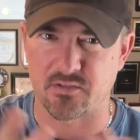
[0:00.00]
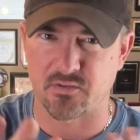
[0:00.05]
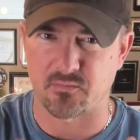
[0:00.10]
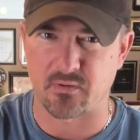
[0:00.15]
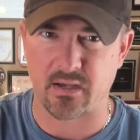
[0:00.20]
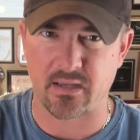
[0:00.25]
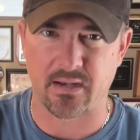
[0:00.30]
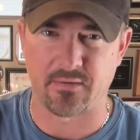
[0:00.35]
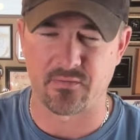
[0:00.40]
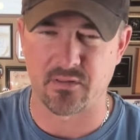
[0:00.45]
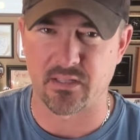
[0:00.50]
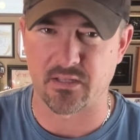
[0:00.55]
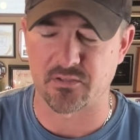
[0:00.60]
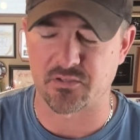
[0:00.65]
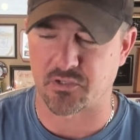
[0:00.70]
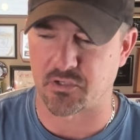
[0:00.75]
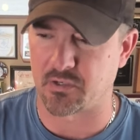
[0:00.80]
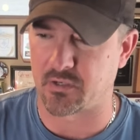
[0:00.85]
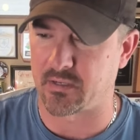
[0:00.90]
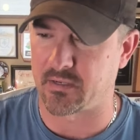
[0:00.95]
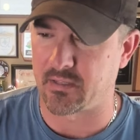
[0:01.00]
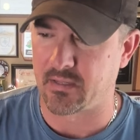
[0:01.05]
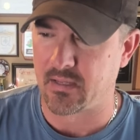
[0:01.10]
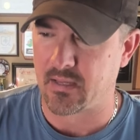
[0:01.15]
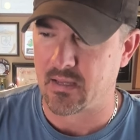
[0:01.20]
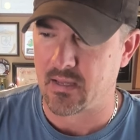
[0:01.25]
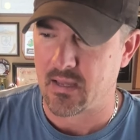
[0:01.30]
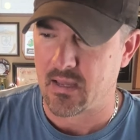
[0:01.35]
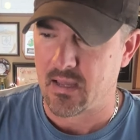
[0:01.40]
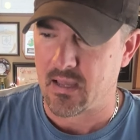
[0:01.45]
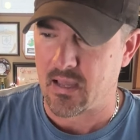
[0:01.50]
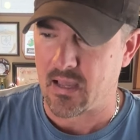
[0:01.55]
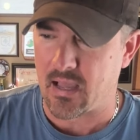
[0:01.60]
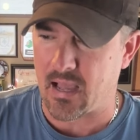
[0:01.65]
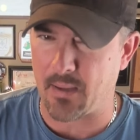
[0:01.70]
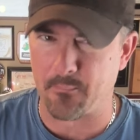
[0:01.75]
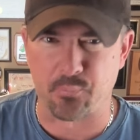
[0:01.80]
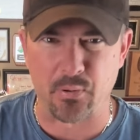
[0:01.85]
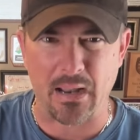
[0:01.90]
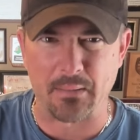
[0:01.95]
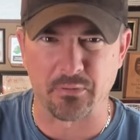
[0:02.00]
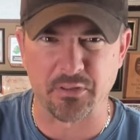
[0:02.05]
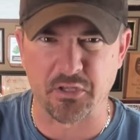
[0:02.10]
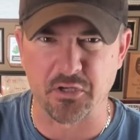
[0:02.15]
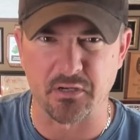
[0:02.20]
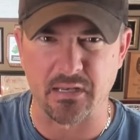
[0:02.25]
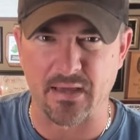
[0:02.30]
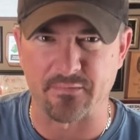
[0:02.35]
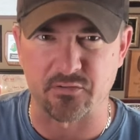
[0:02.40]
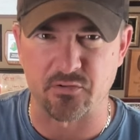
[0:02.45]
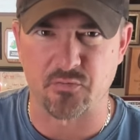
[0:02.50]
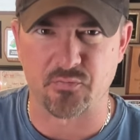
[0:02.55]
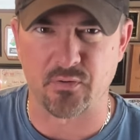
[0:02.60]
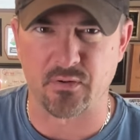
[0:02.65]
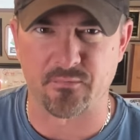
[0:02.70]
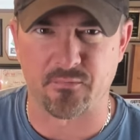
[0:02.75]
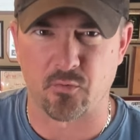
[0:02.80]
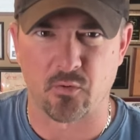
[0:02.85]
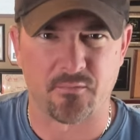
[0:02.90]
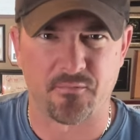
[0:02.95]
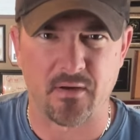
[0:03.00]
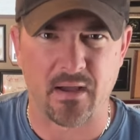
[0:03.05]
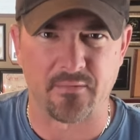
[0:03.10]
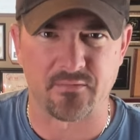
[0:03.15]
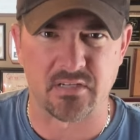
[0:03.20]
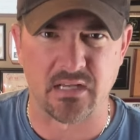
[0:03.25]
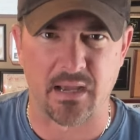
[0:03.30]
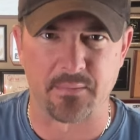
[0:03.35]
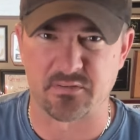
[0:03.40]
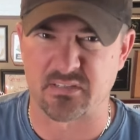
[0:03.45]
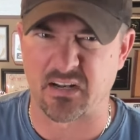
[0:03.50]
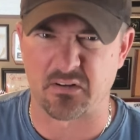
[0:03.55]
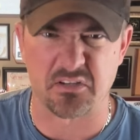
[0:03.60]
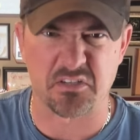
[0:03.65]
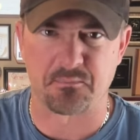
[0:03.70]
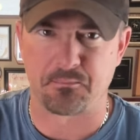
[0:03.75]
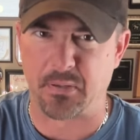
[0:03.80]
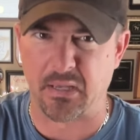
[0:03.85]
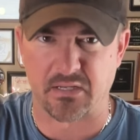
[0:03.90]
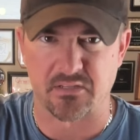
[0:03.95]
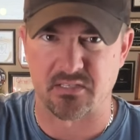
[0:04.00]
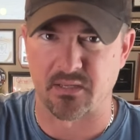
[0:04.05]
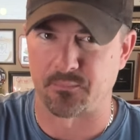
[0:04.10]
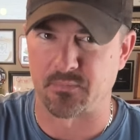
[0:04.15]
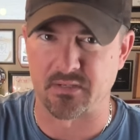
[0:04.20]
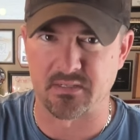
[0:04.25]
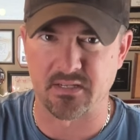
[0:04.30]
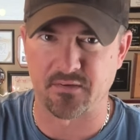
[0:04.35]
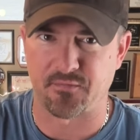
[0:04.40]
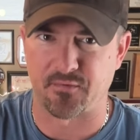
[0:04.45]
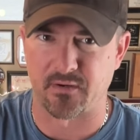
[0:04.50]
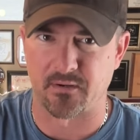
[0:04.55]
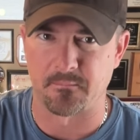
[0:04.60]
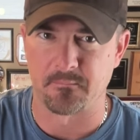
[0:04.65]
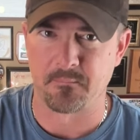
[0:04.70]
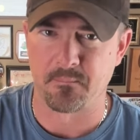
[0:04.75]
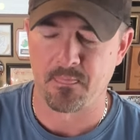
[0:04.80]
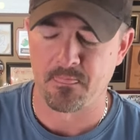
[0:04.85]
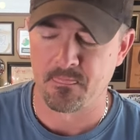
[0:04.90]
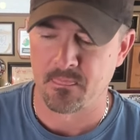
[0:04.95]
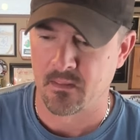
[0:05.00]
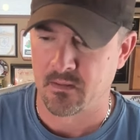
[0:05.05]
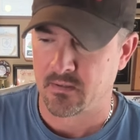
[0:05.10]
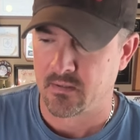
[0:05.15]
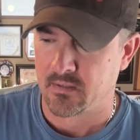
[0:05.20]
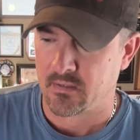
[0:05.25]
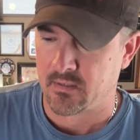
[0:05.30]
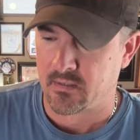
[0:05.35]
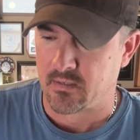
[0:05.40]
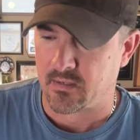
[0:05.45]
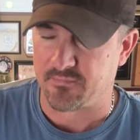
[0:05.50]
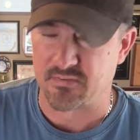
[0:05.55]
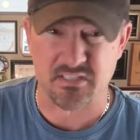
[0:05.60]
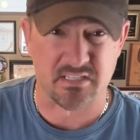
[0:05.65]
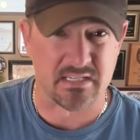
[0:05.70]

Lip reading: are right, everything's good, I'm probably good after 3 or 4 or 5 times, and I'll just pick something different. If it's